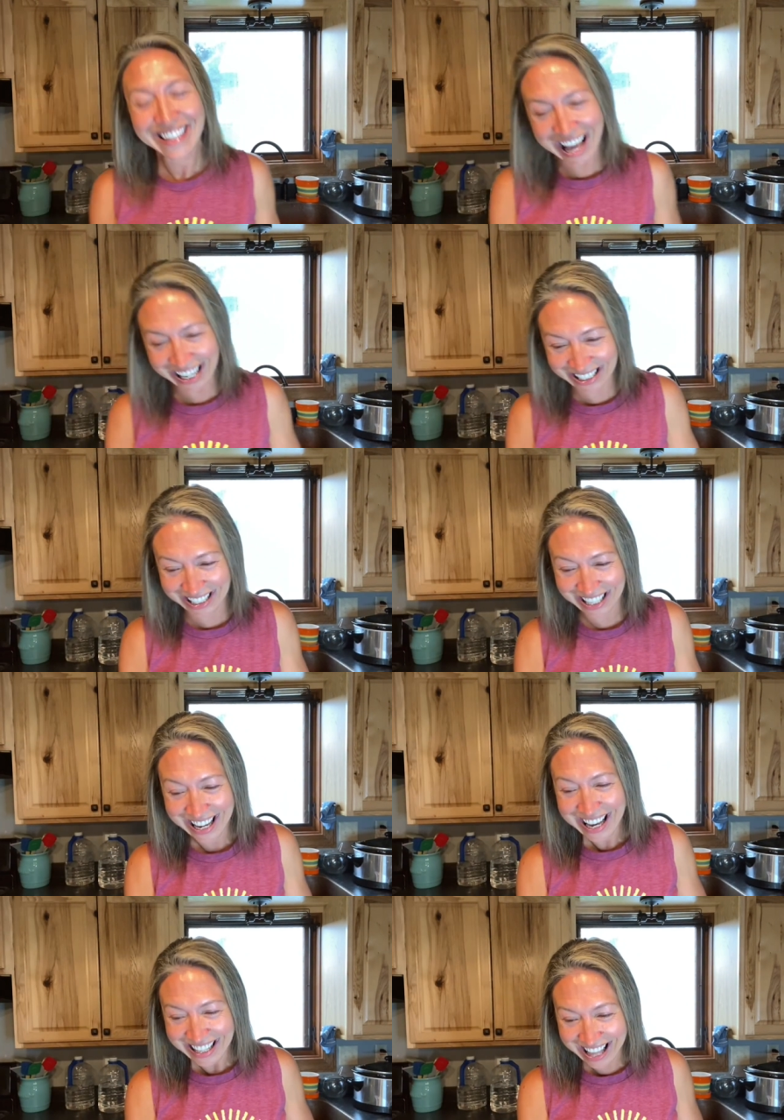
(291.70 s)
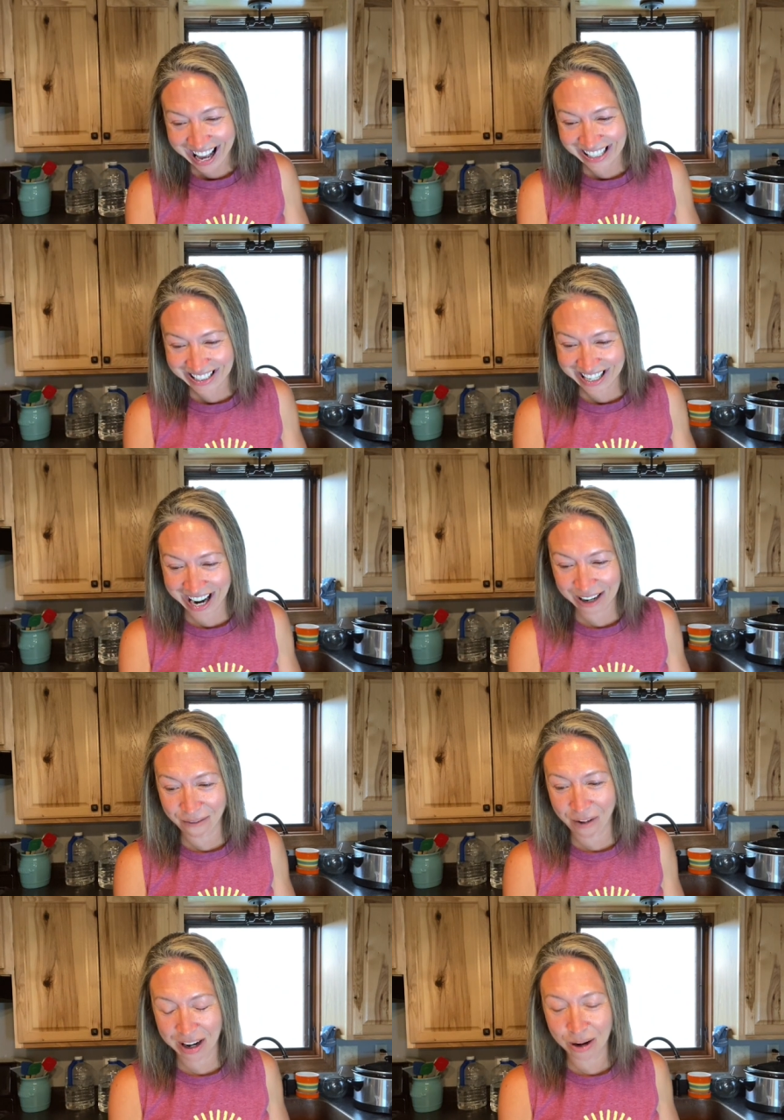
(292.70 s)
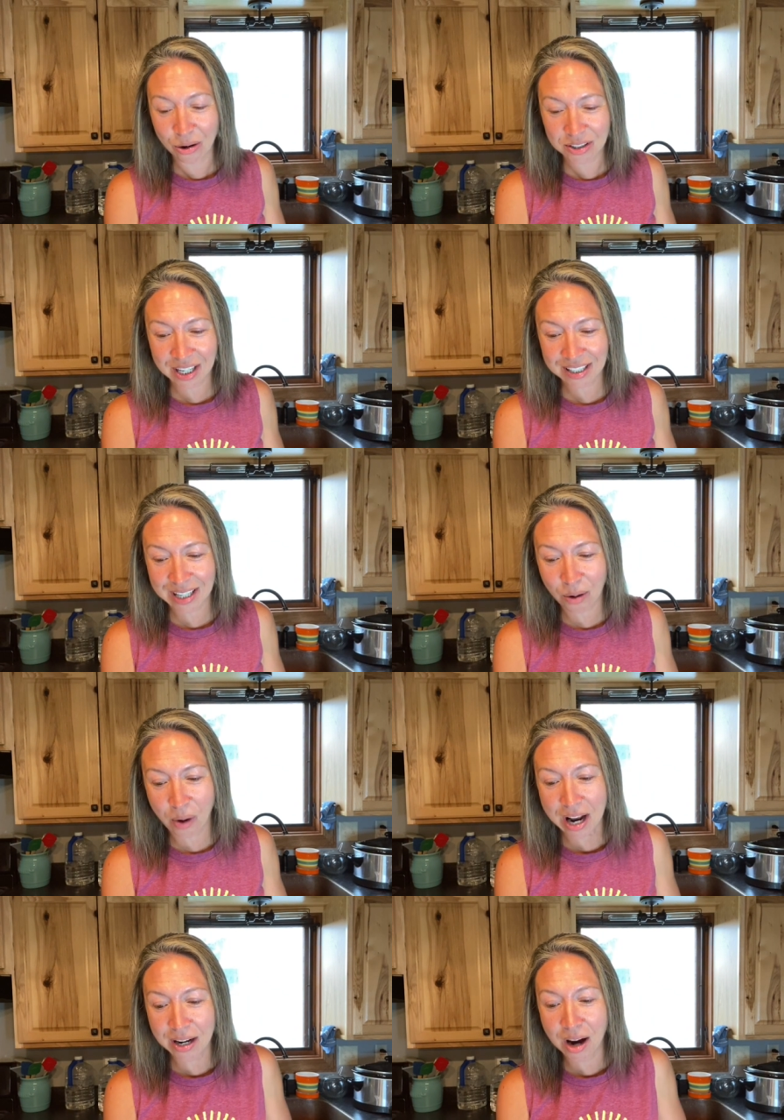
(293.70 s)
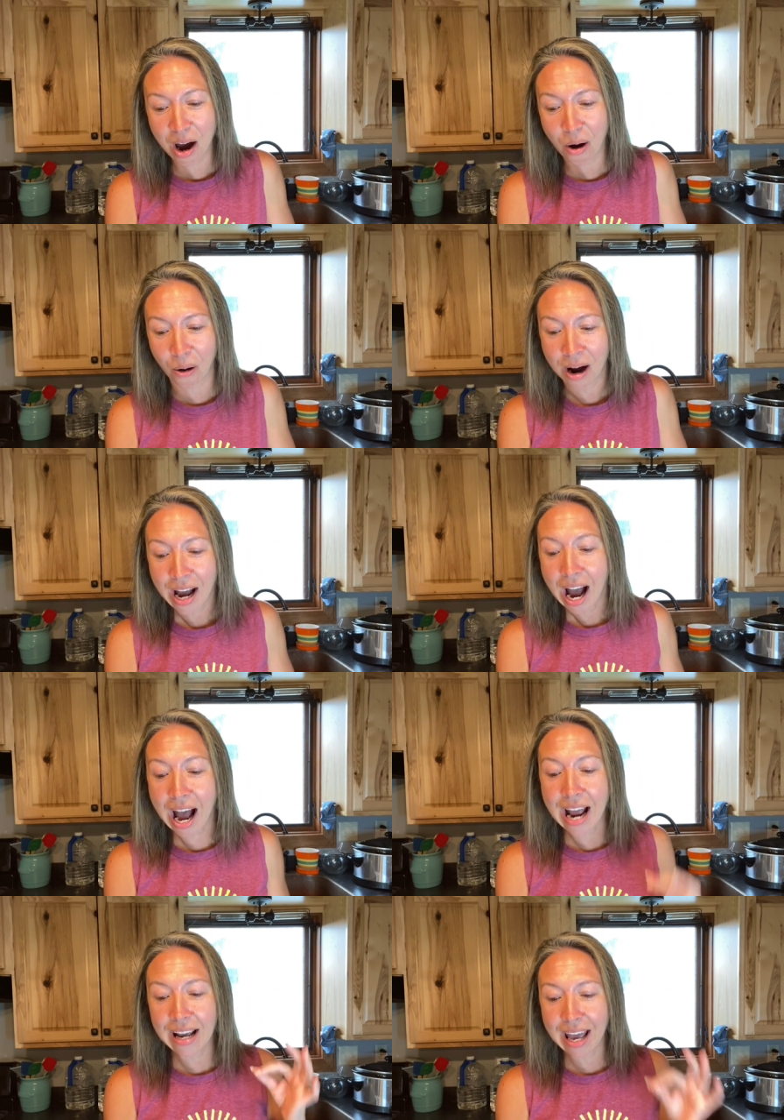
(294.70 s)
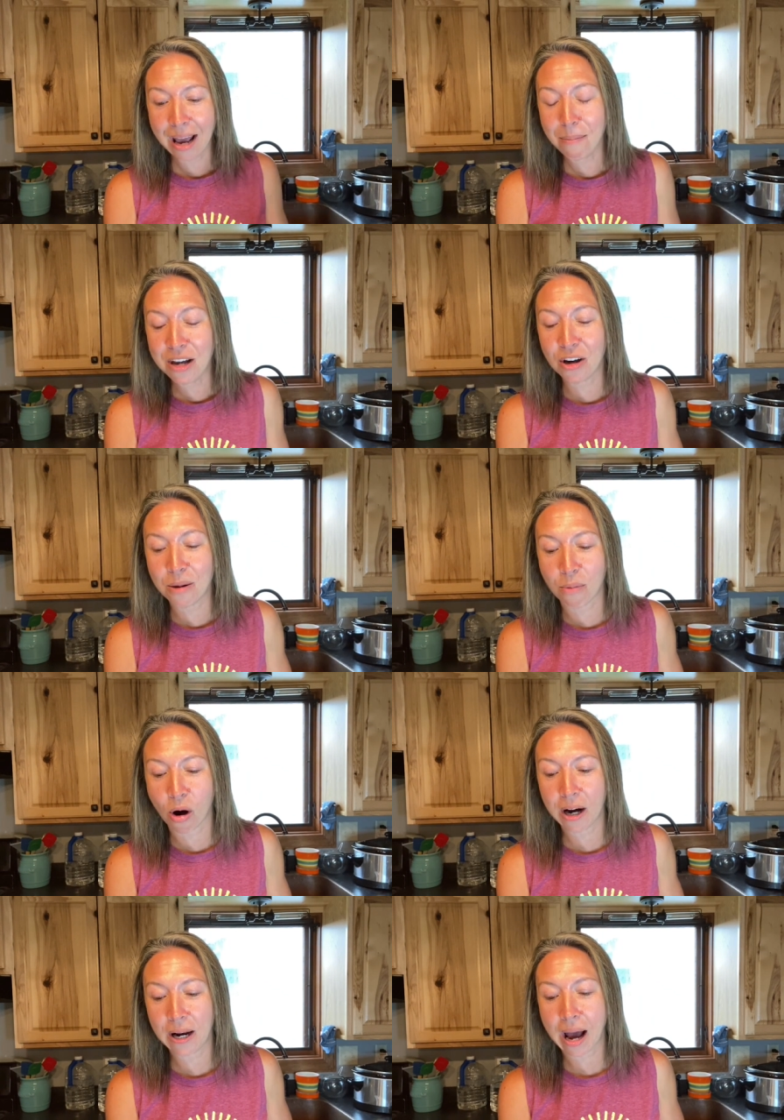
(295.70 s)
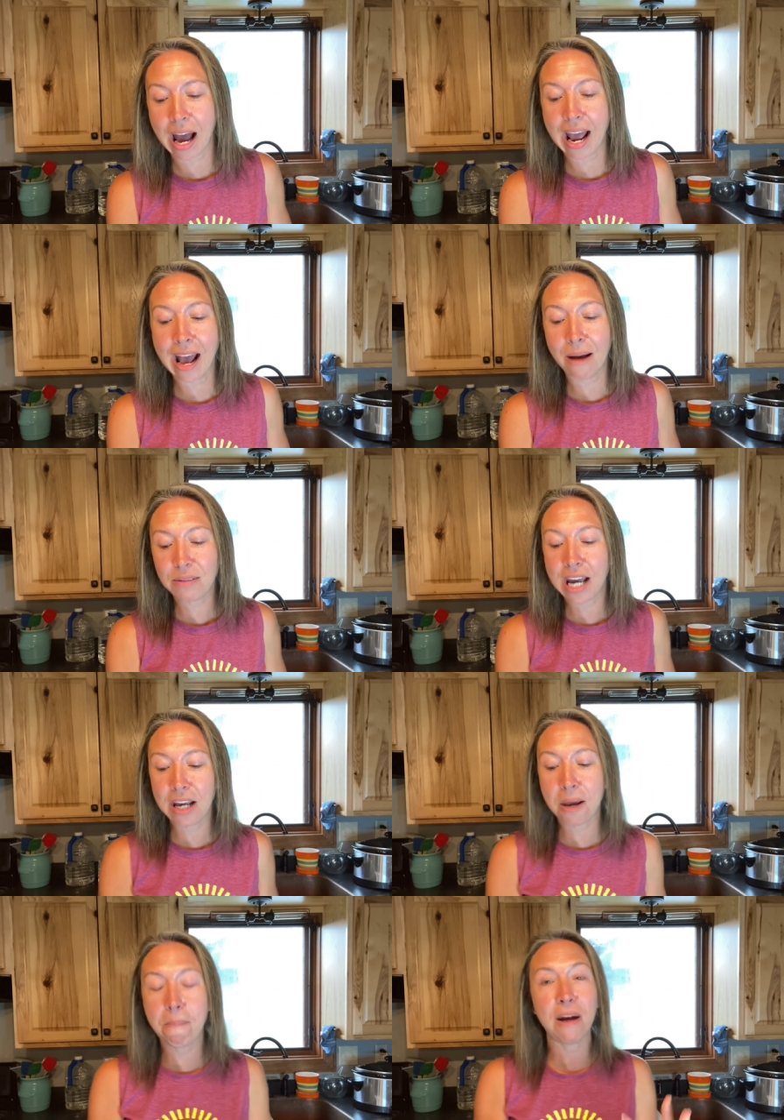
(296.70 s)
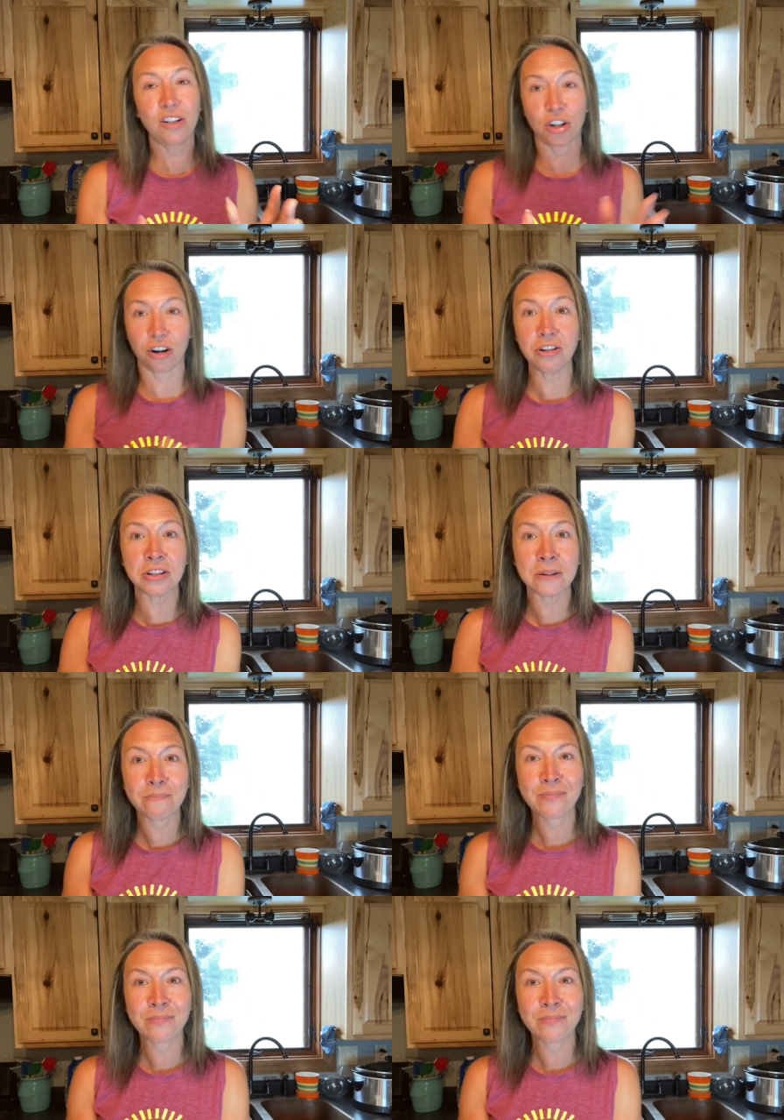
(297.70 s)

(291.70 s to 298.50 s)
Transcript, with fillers: that is that is kind of funny. Hootsek said, "Way to go!" I, Amy, good morning. I am taking pictures.